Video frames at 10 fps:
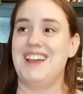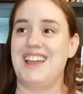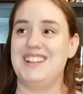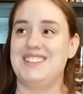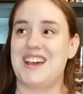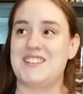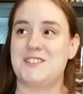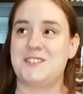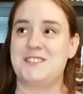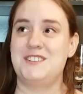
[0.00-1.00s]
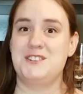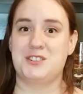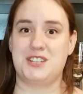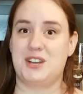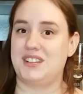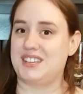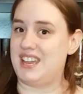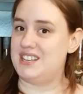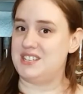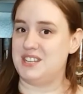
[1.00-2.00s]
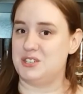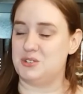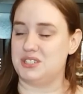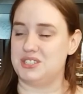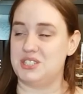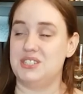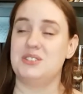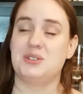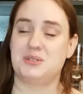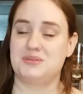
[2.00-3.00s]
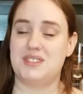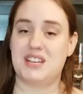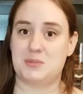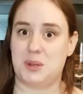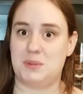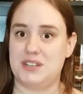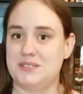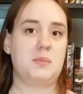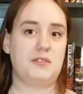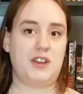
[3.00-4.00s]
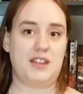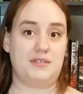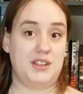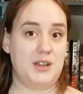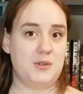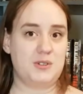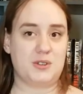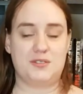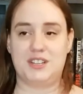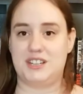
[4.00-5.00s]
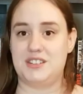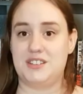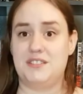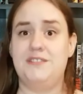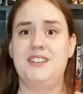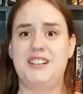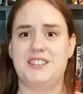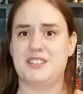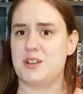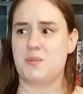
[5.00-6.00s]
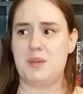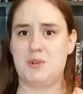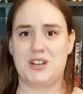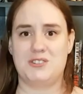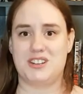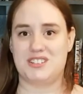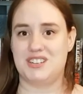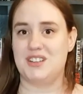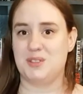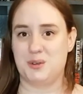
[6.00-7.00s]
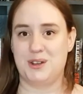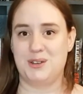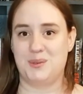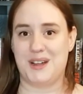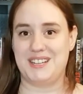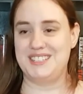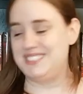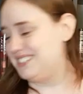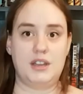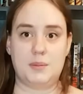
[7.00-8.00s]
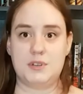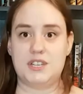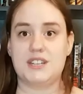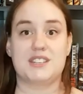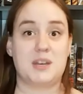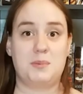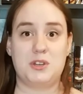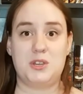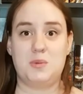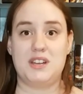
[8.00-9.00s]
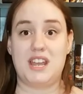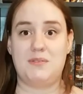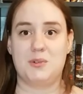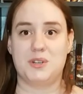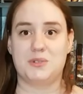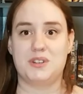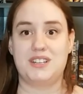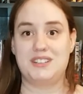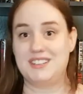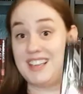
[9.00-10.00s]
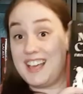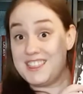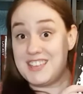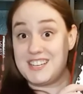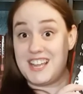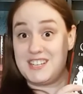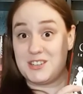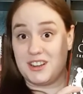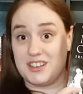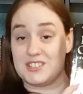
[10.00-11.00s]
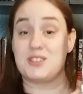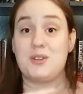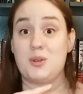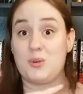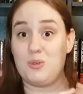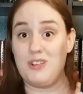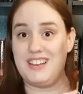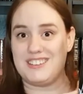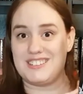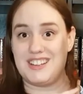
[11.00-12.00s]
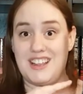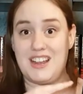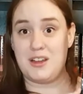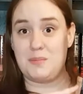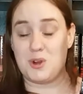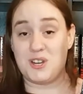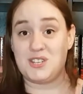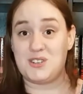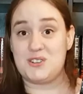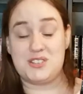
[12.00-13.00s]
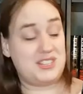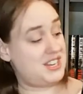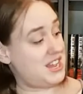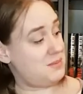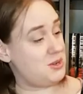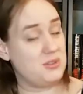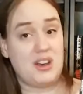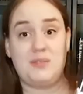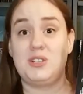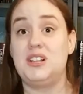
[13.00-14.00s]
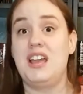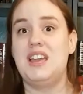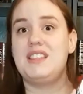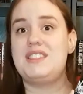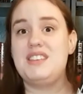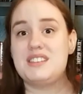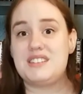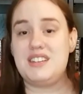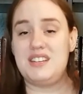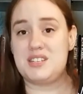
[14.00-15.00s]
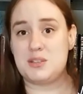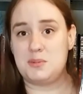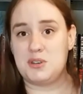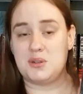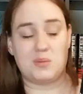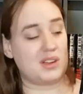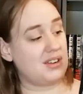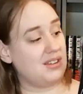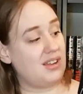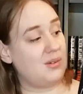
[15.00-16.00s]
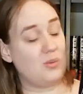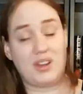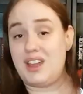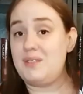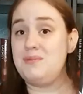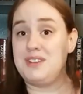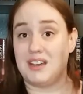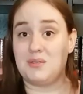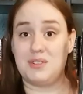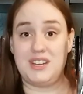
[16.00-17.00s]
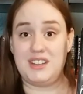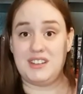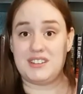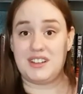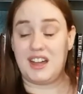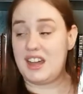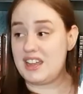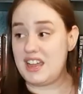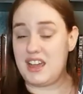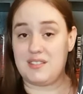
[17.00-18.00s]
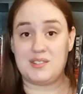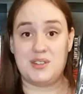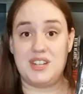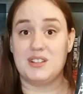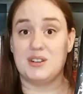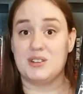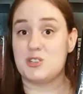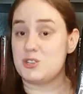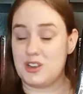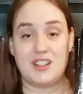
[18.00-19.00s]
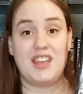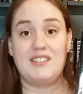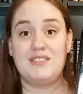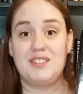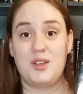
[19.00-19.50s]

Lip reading: And that's usually not the case in a trilogy, so that's my pick. Number five, heroes or villains? Villains, they're way more interesting if they're written well. Number six, a book you want everyone to read. The Night Circus. Read it. Erin Morgenstern's debut novel. This is the book where, when I'm done reading it, I have to either start again